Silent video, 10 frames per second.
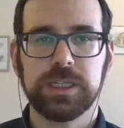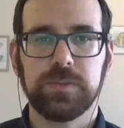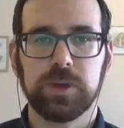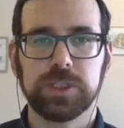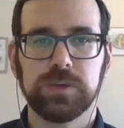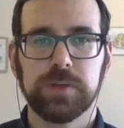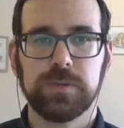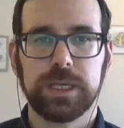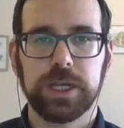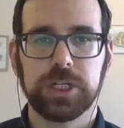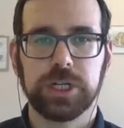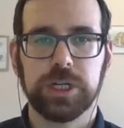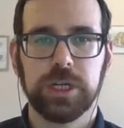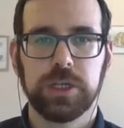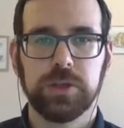possible application
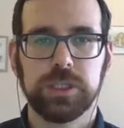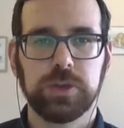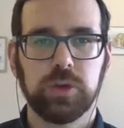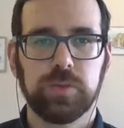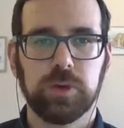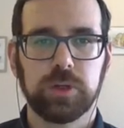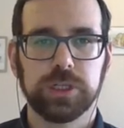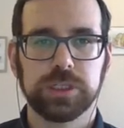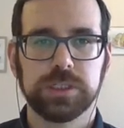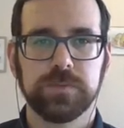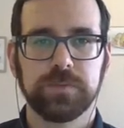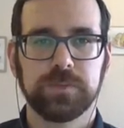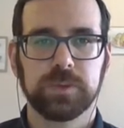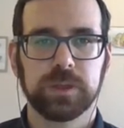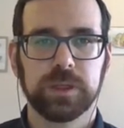using two approaches.
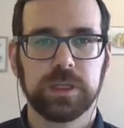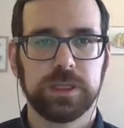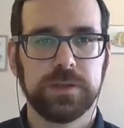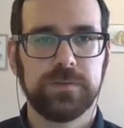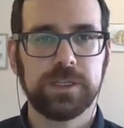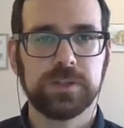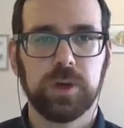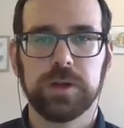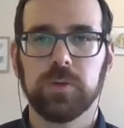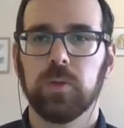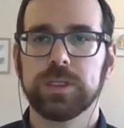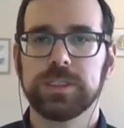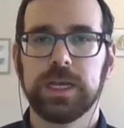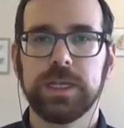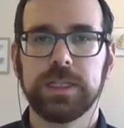The first one was
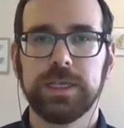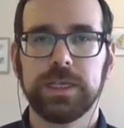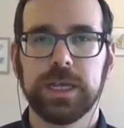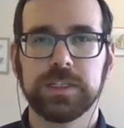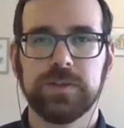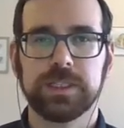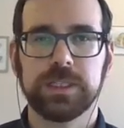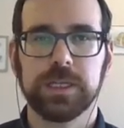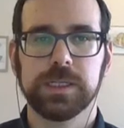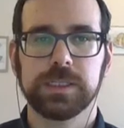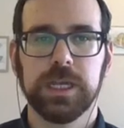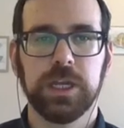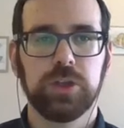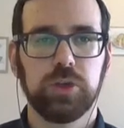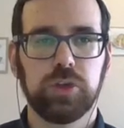targeting gas vesicles
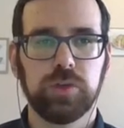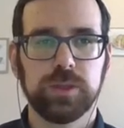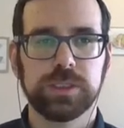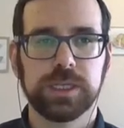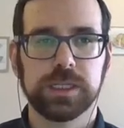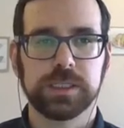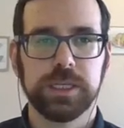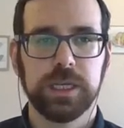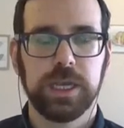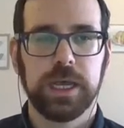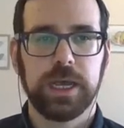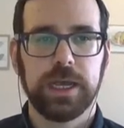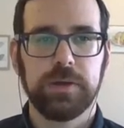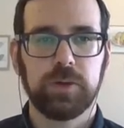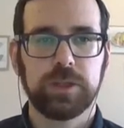to tumor cells
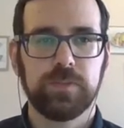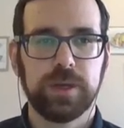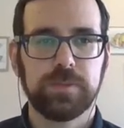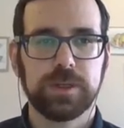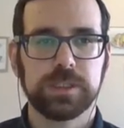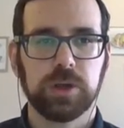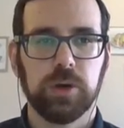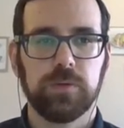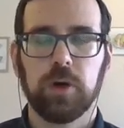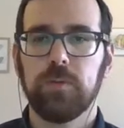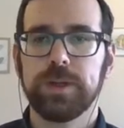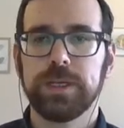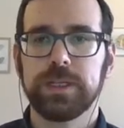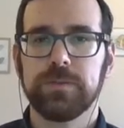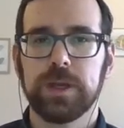with the purpose of
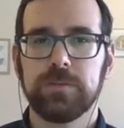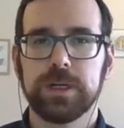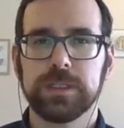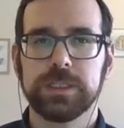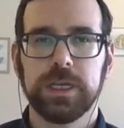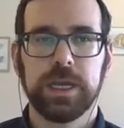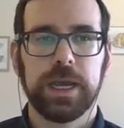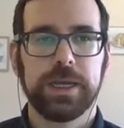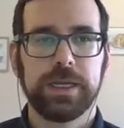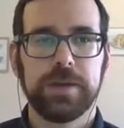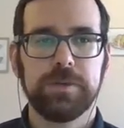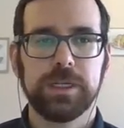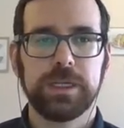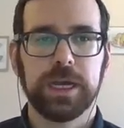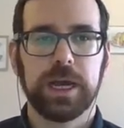opening the membranes and
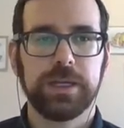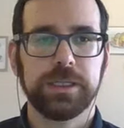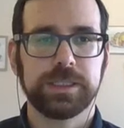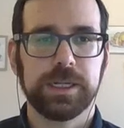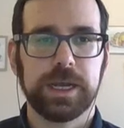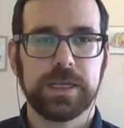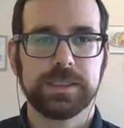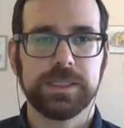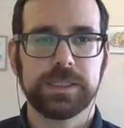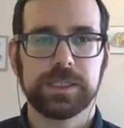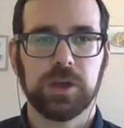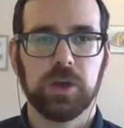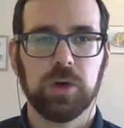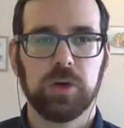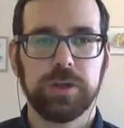enabling either cell lysis
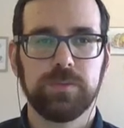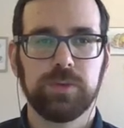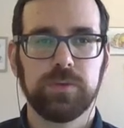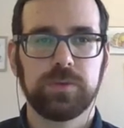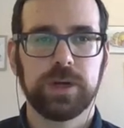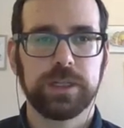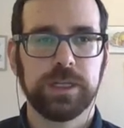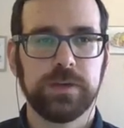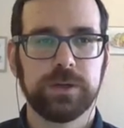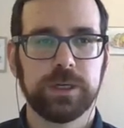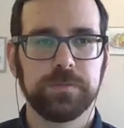or improved drug delivery.